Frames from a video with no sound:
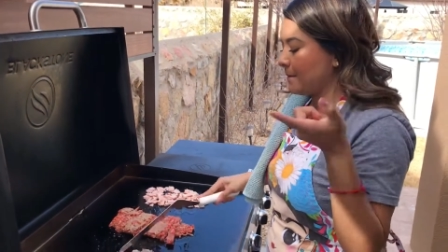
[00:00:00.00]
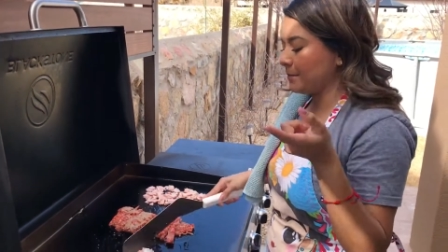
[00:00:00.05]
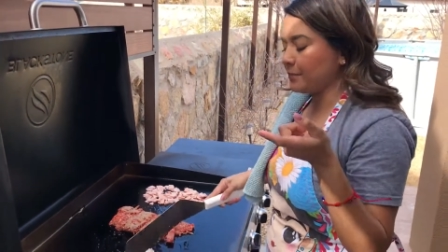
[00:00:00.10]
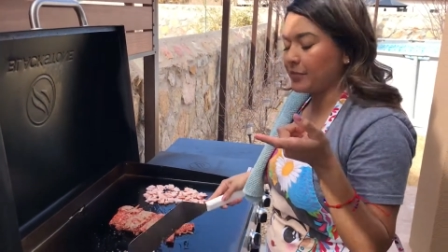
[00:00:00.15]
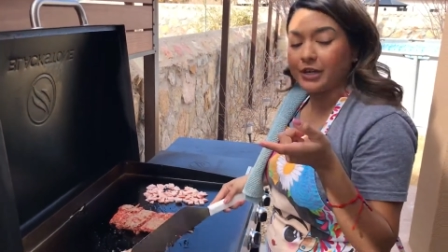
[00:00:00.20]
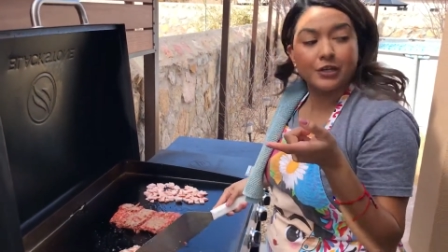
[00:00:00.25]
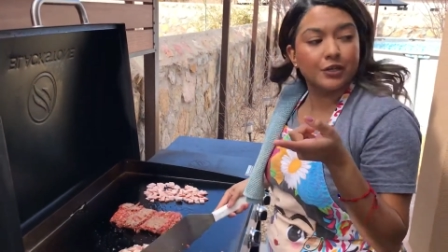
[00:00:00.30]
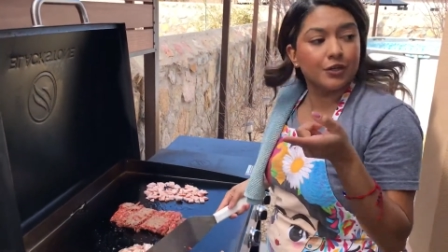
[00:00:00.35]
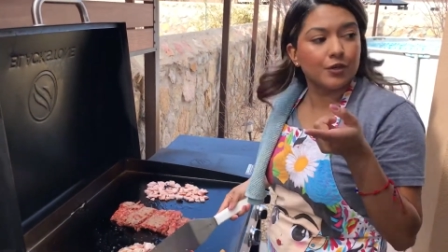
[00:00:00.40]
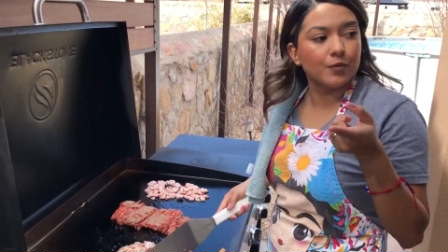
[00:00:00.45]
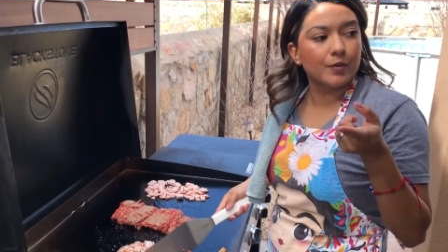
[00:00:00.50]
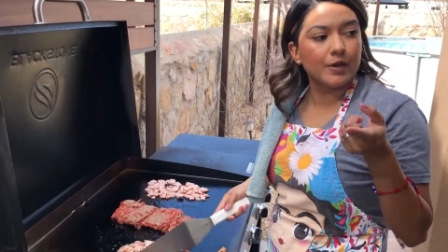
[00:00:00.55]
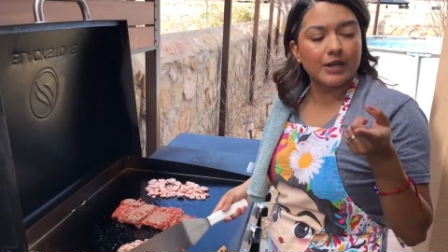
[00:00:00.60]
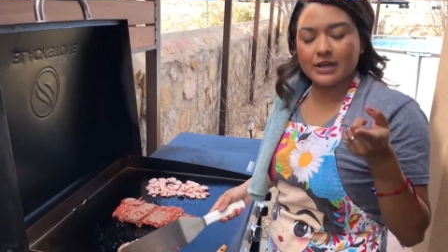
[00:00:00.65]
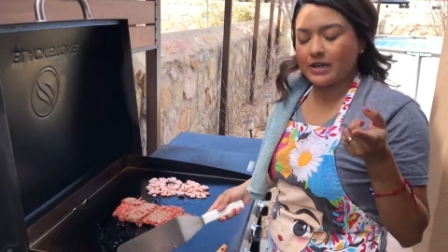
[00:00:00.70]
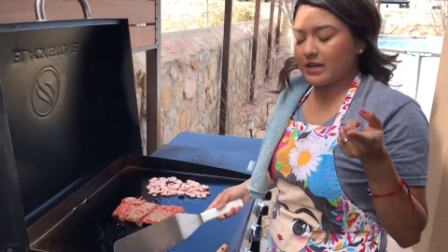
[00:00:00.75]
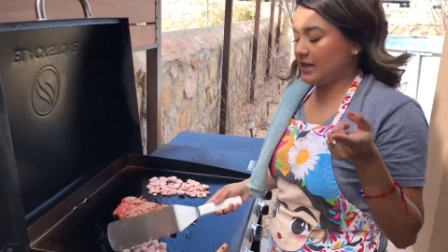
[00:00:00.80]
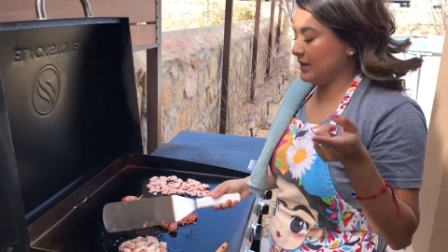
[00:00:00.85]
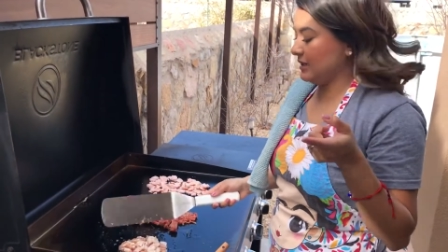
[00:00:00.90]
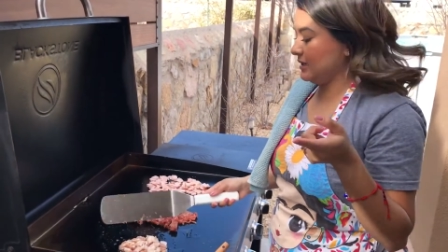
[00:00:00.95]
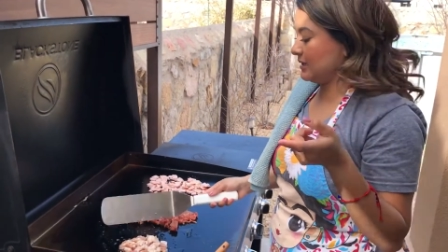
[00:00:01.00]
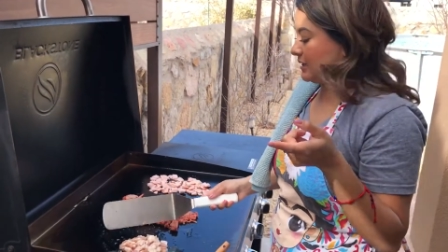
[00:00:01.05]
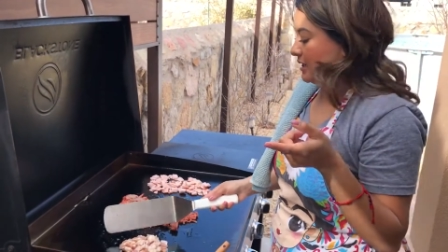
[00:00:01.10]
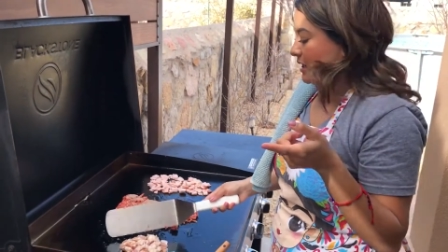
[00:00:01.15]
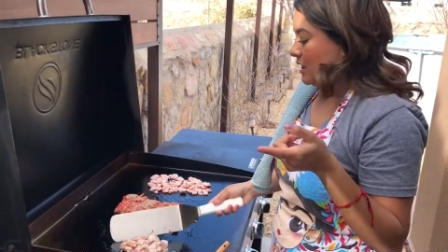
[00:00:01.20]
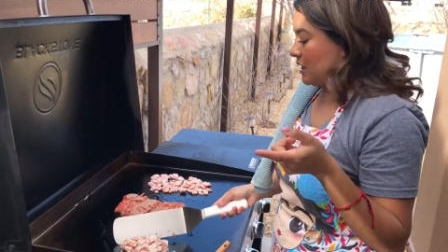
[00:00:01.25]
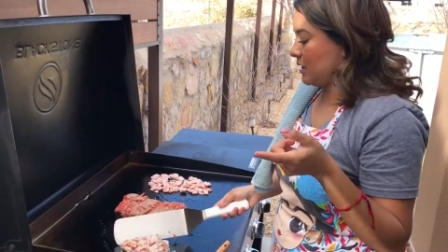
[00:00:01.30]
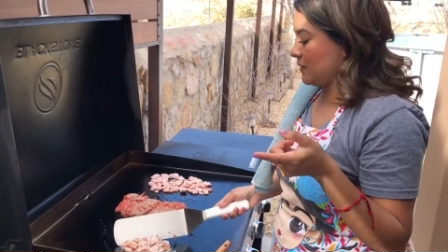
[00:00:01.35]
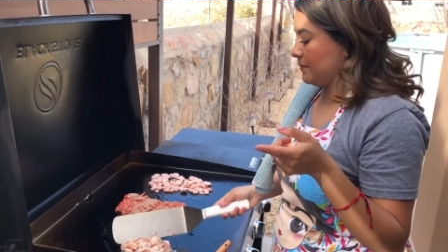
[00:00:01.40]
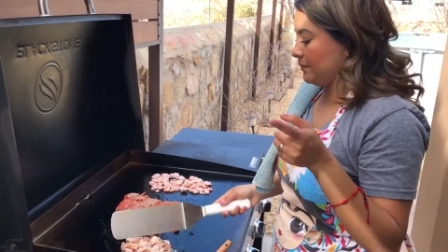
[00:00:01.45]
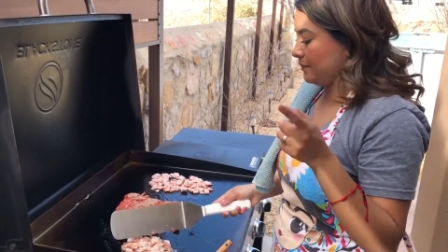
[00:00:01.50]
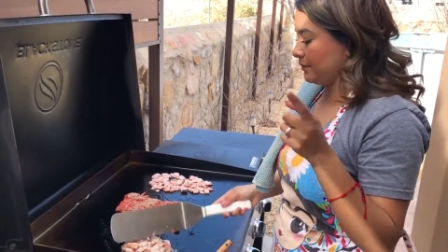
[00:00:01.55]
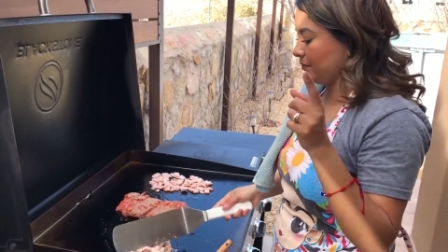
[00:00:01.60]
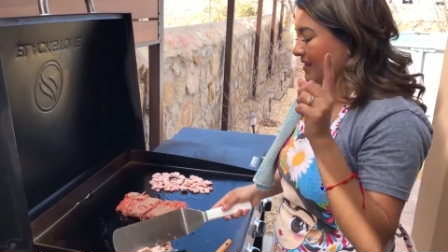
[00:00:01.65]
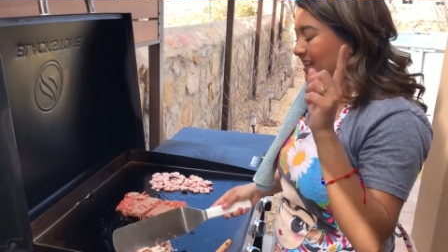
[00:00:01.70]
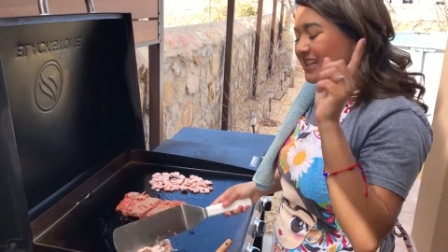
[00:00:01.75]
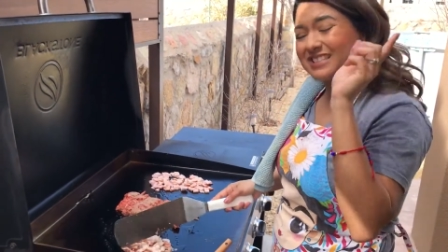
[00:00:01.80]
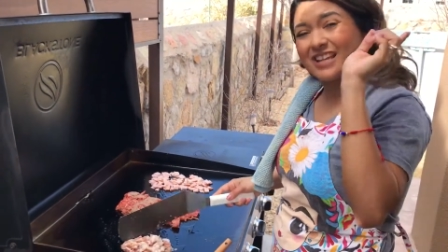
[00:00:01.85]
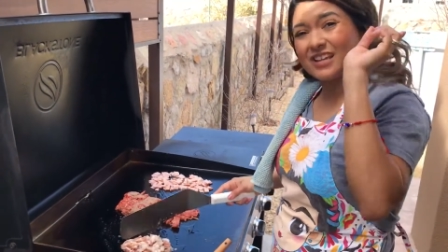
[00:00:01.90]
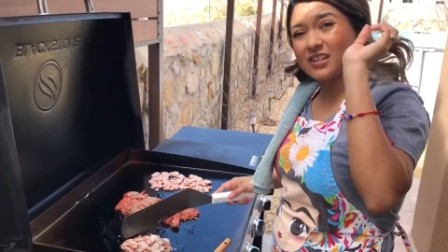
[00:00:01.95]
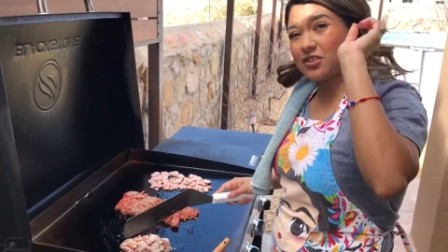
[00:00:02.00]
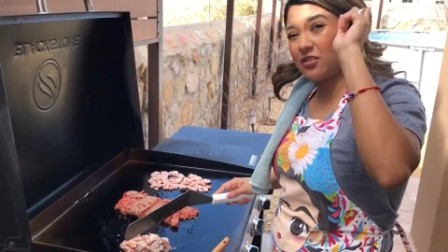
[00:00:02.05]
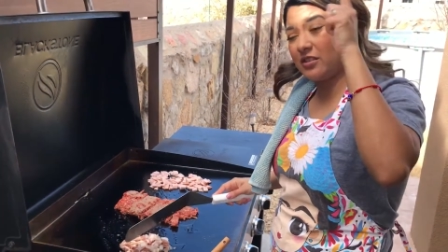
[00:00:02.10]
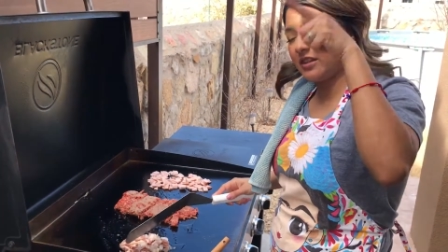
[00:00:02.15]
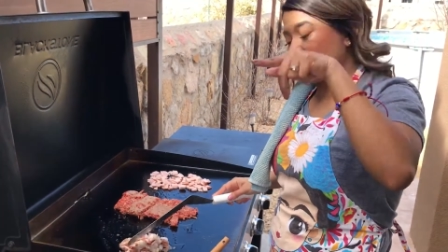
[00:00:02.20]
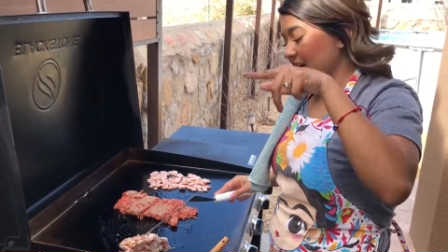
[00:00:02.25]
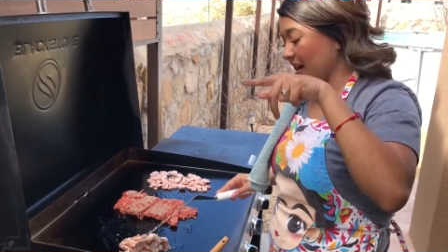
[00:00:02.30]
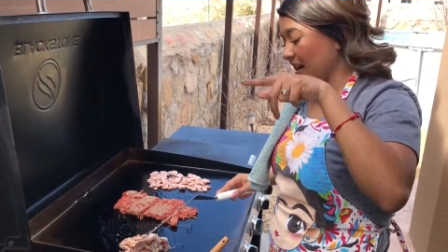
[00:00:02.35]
but you know what? It's actually a